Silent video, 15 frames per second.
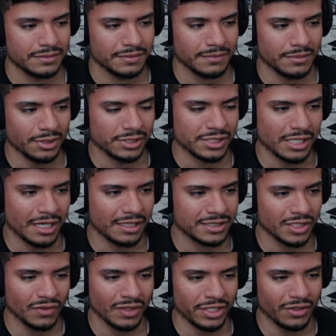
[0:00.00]
Bro, do not
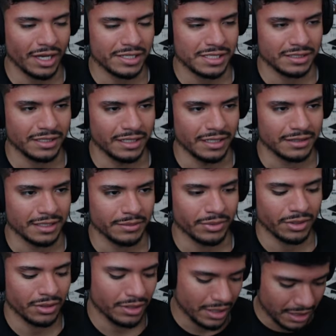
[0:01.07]
why you actually did anything,
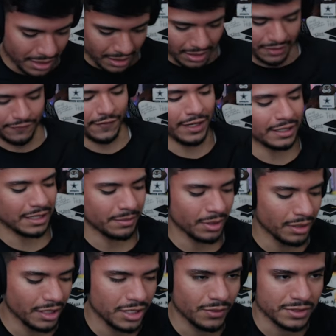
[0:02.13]
bro. If anything,
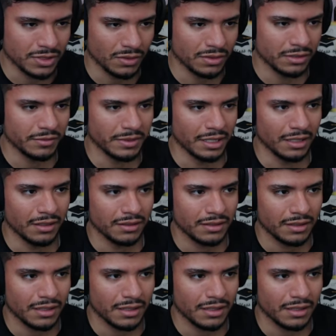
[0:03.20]
bro, you was holding him down.